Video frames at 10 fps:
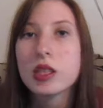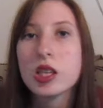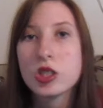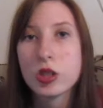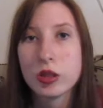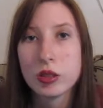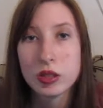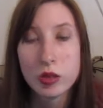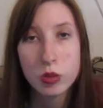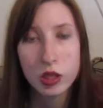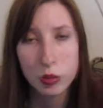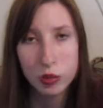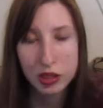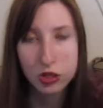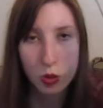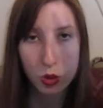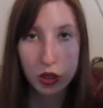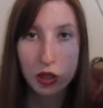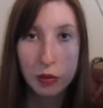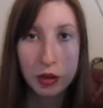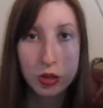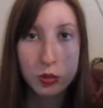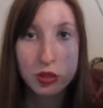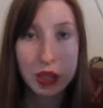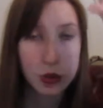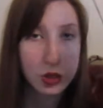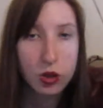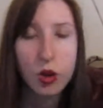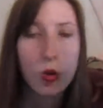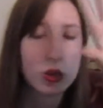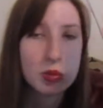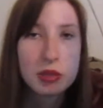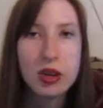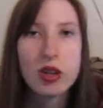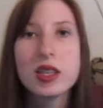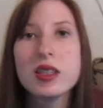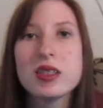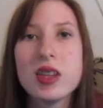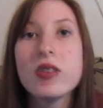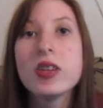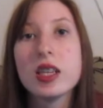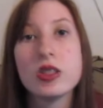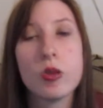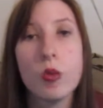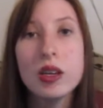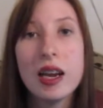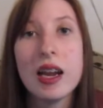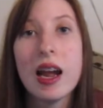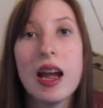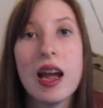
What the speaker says: So there would be this corner in my room that would always be dark and stuff. And so one night,